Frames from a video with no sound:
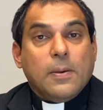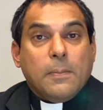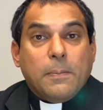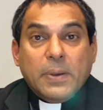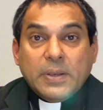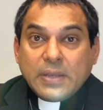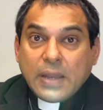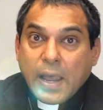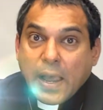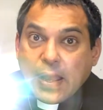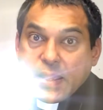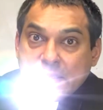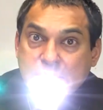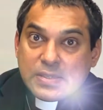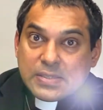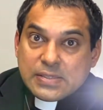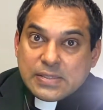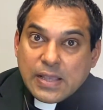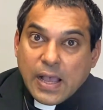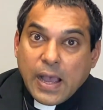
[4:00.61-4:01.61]
But
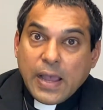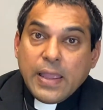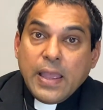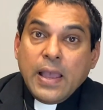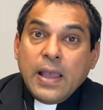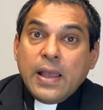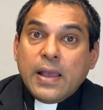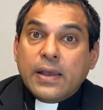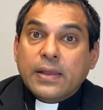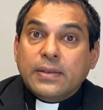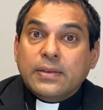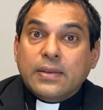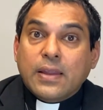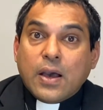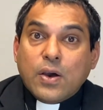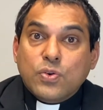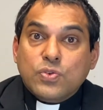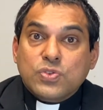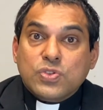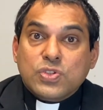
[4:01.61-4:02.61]
Isaiah
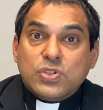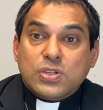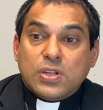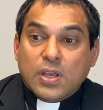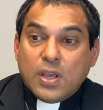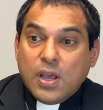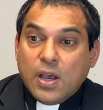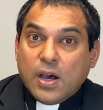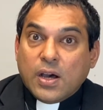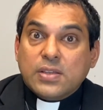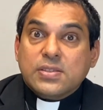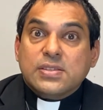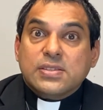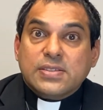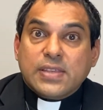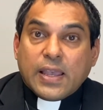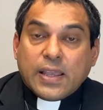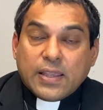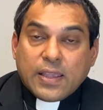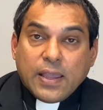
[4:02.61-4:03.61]
announced a
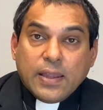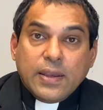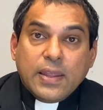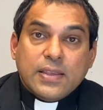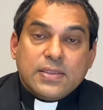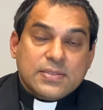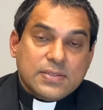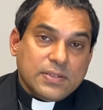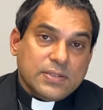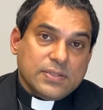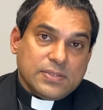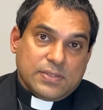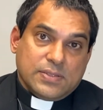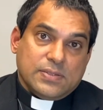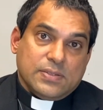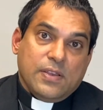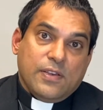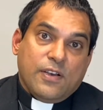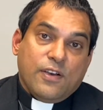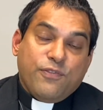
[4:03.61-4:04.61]
second
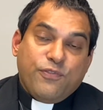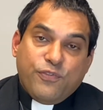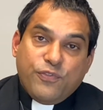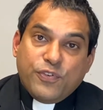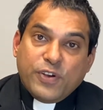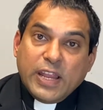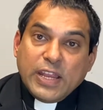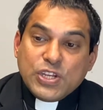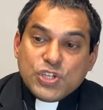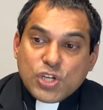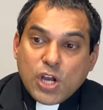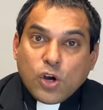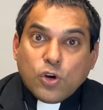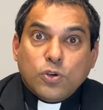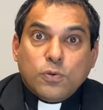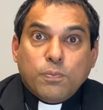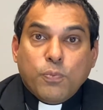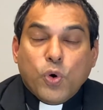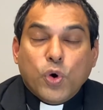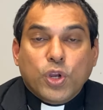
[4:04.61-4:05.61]
Exodus, a fresh
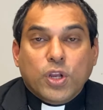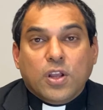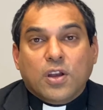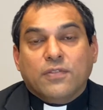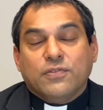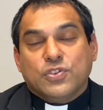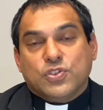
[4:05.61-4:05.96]
outpouring of the